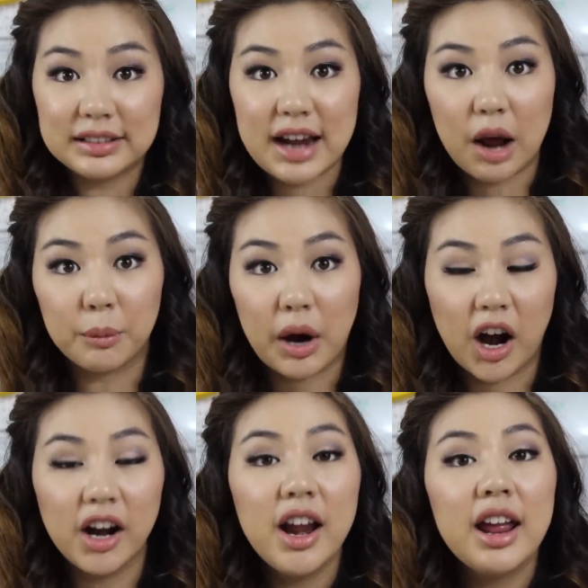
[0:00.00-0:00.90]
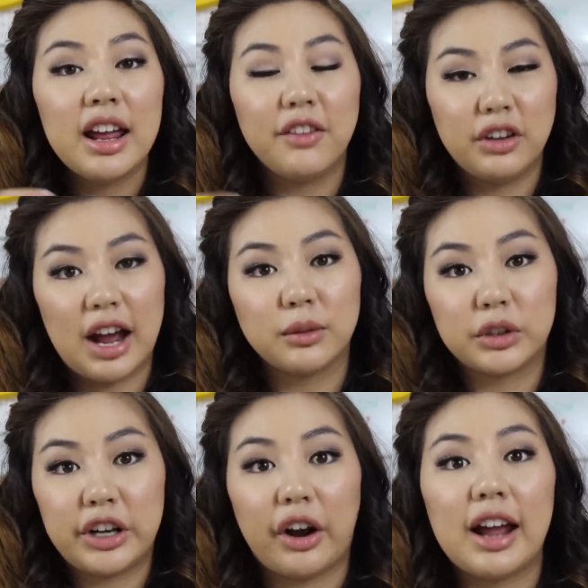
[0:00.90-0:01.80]
down bar if you guys
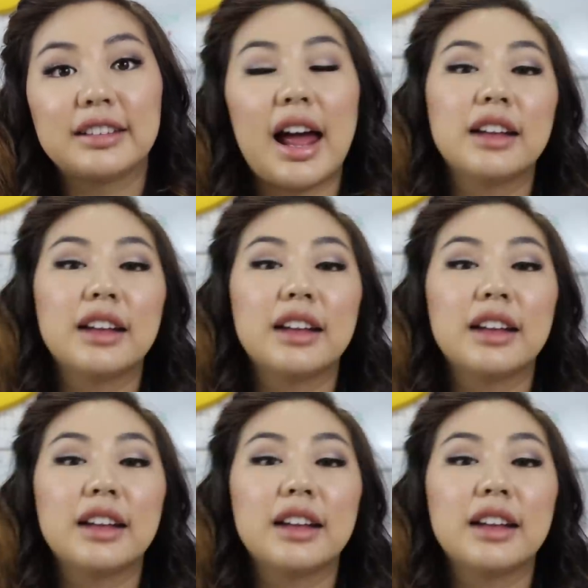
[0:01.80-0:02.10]
were curious,